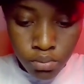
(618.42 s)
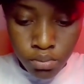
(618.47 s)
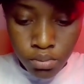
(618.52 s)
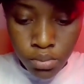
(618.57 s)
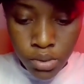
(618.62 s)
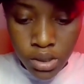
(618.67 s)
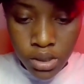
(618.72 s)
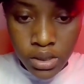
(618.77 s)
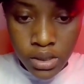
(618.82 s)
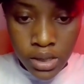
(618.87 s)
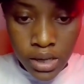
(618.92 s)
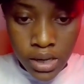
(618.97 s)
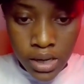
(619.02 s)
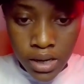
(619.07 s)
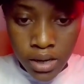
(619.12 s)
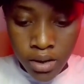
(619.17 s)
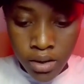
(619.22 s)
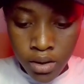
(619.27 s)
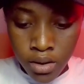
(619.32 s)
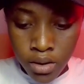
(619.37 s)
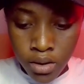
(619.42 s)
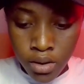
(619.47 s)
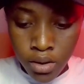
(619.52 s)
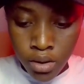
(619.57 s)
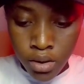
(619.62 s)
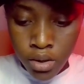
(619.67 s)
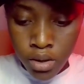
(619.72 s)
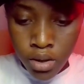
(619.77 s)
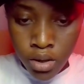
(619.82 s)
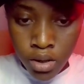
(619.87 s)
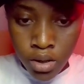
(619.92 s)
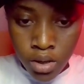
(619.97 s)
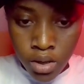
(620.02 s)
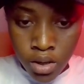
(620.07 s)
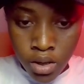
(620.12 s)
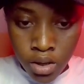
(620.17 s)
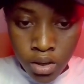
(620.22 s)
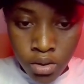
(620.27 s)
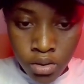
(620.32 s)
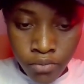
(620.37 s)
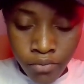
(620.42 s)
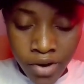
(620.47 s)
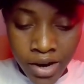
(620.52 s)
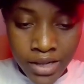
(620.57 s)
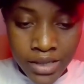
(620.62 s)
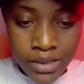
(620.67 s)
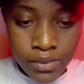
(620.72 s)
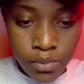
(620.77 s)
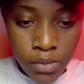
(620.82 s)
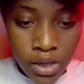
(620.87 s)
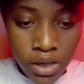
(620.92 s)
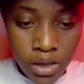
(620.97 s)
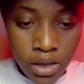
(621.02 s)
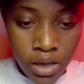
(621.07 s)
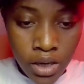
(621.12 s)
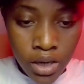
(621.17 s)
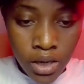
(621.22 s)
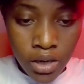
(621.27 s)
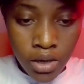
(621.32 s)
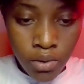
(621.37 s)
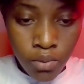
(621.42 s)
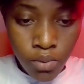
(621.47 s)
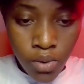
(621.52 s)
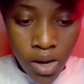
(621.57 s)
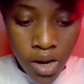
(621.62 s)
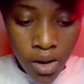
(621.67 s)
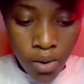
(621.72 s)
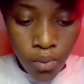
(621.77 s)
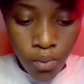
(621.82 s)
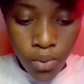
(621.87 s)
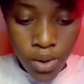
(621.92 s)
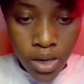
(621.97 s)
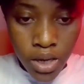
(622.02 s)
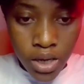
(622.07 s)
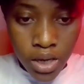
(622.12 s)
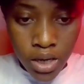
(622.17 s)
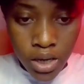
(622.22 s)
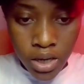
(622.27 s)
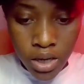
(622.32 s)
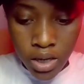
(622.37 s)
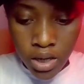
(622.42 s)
media, write me a 1 week